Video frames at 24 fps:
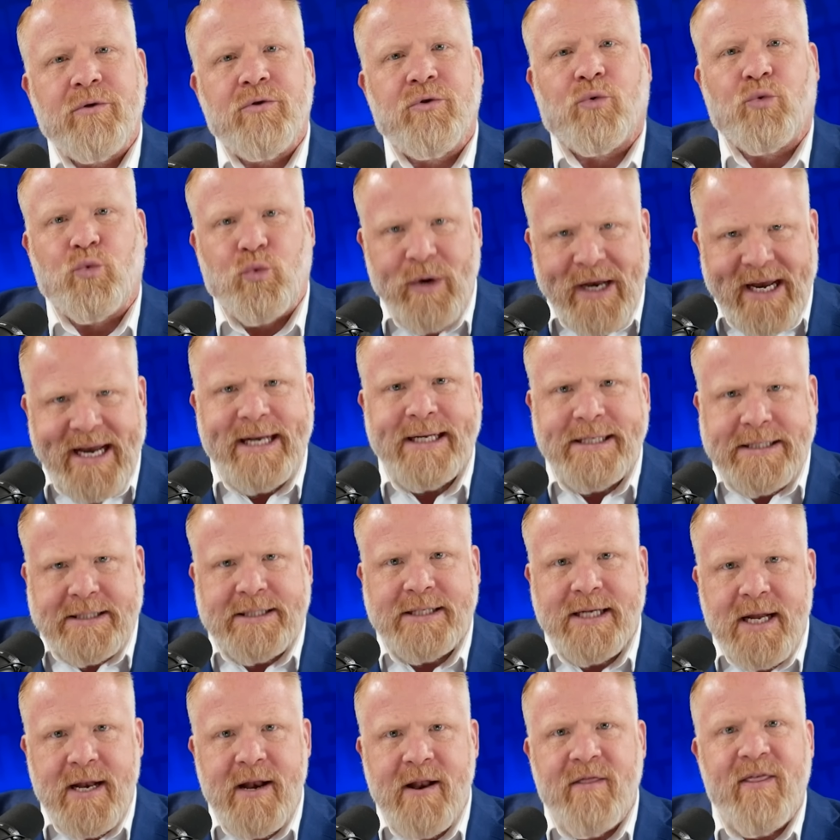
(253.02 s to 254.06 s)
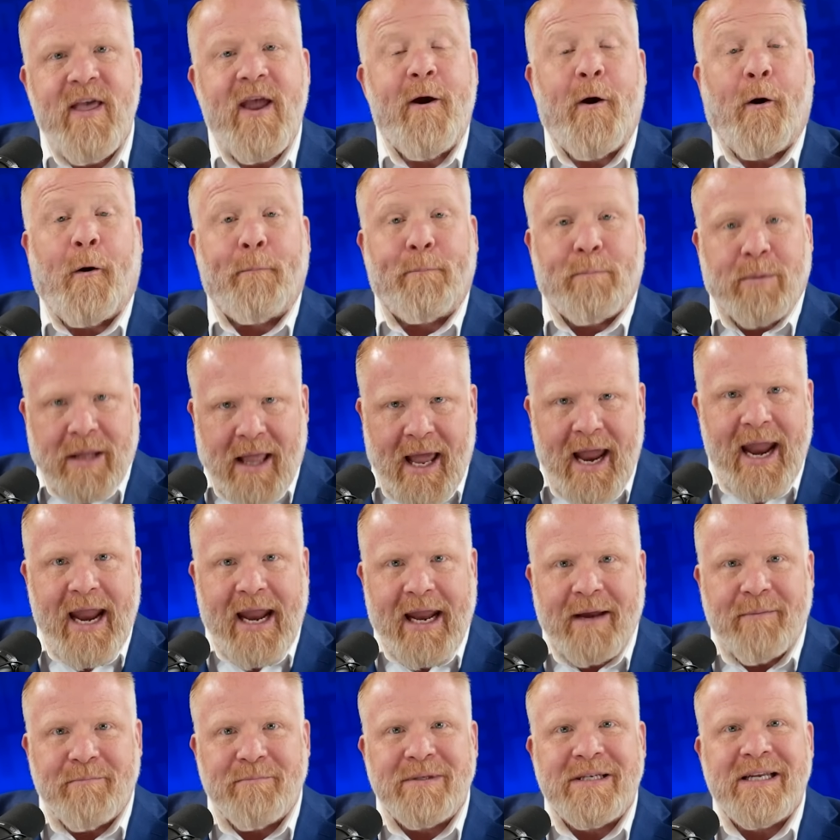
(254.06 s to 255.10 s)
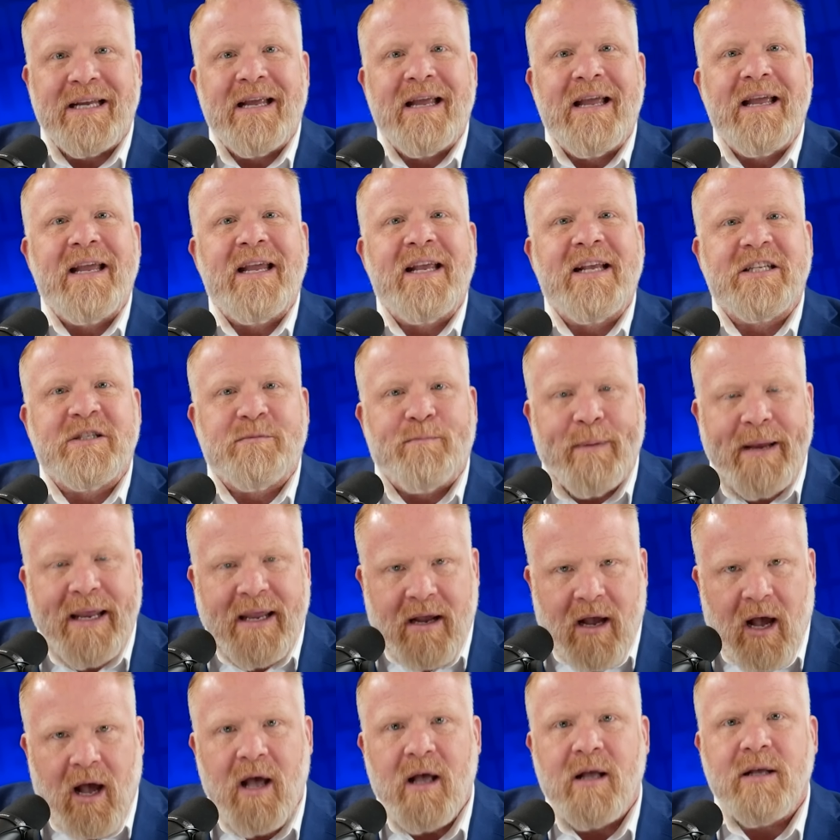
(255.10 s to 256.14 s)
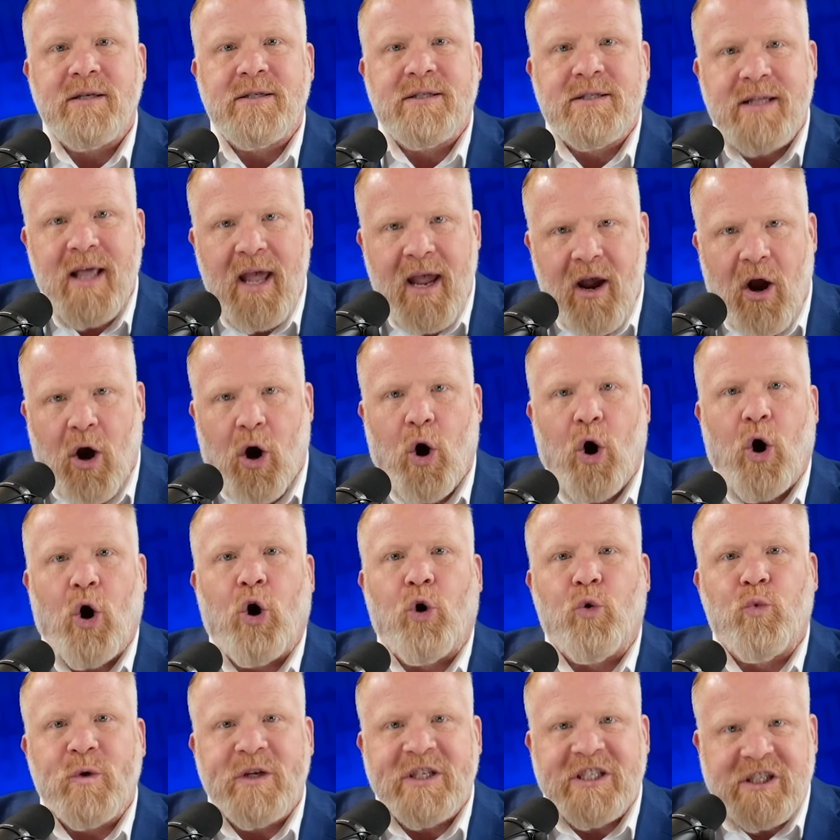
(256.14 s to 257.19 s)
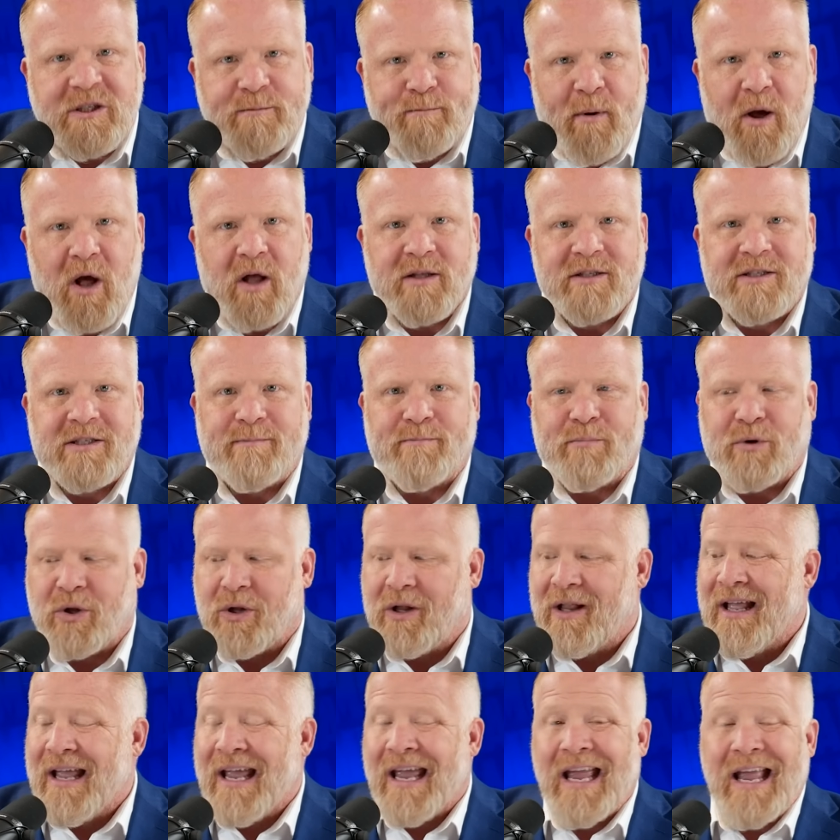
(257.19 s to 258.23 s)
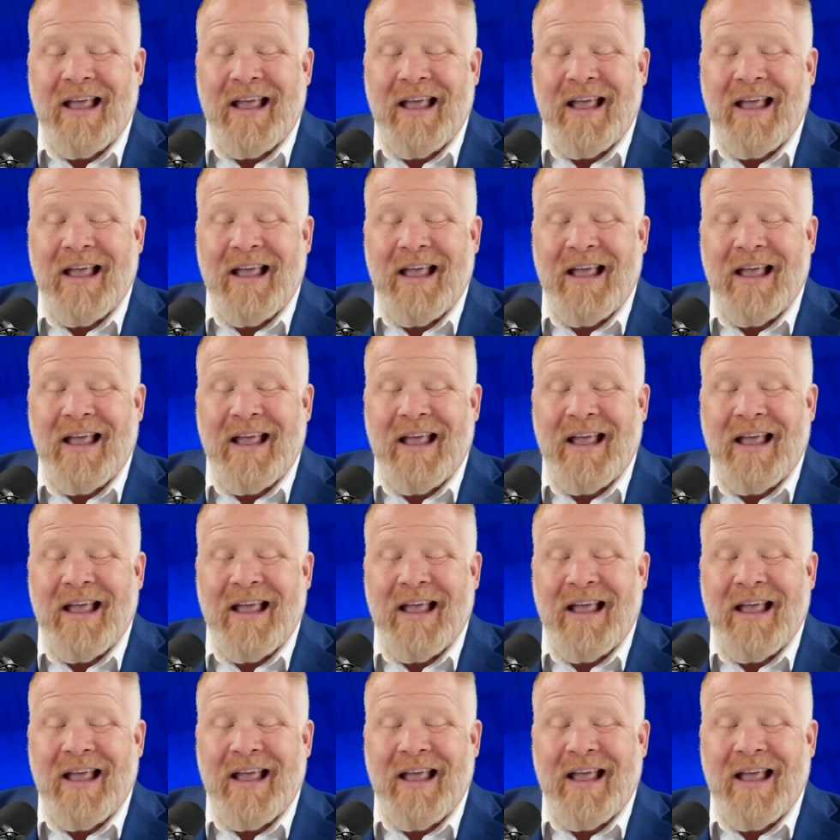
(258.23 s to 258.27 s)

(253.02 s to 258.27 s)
The reason they are blamed is because they are responsible.